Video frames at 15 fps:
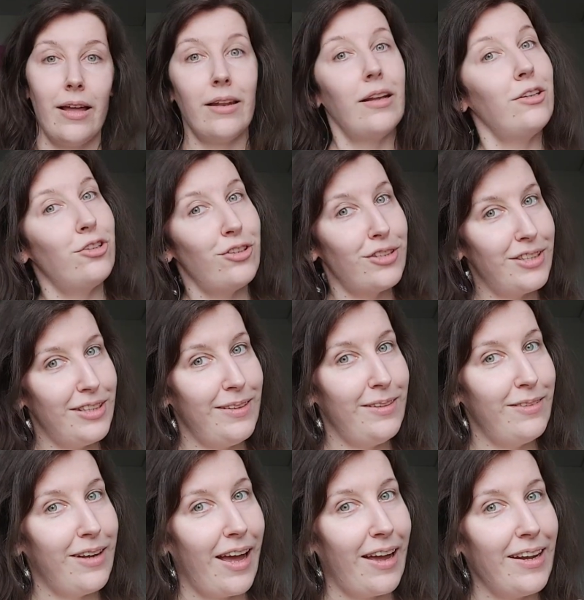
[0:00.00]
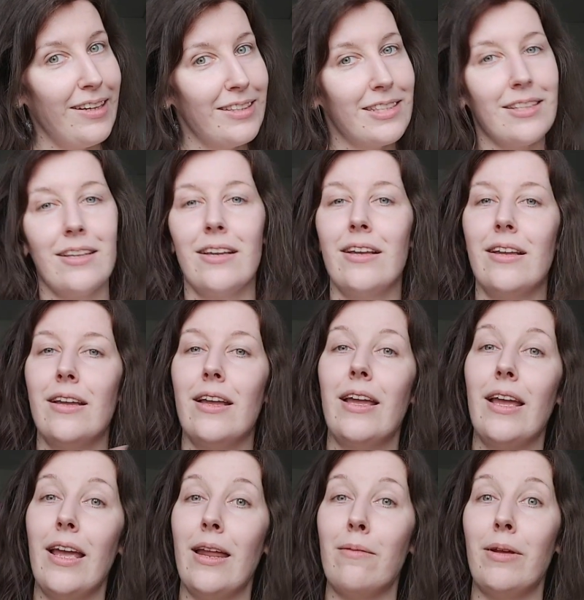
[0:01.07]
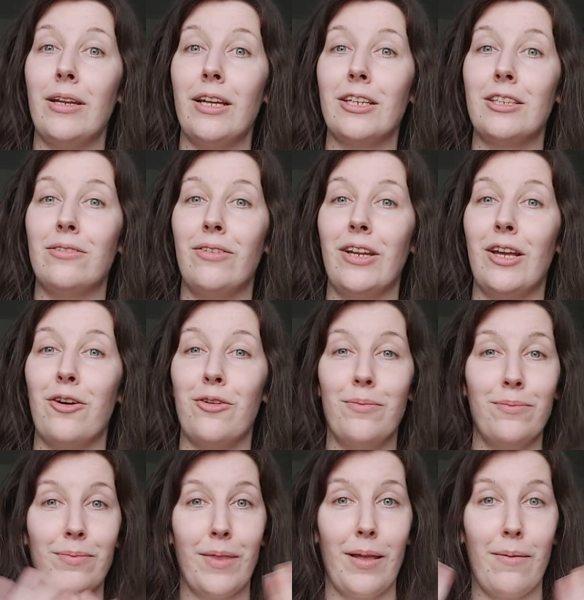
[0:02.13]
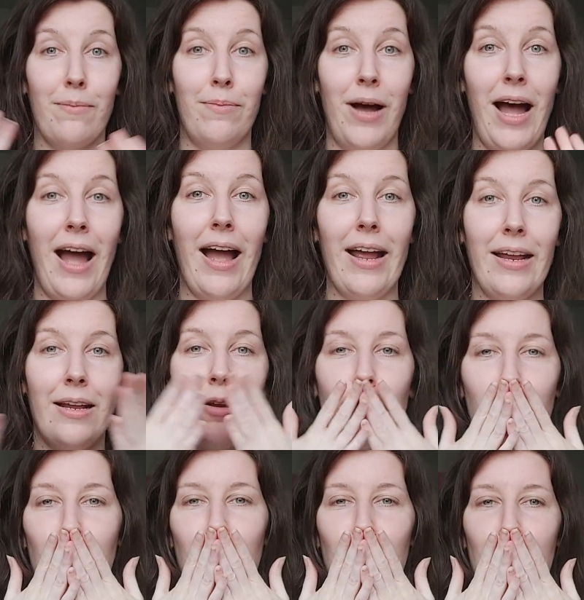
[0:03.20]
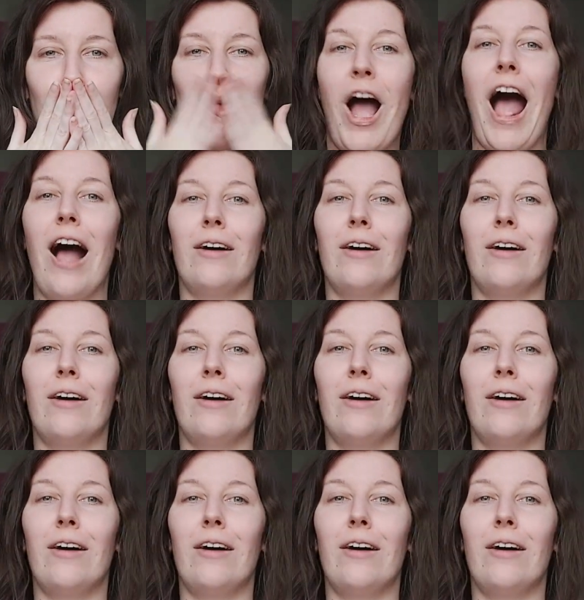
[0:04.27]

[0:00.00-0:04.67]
And I shall see you guys in my next video. Bye! Mwah.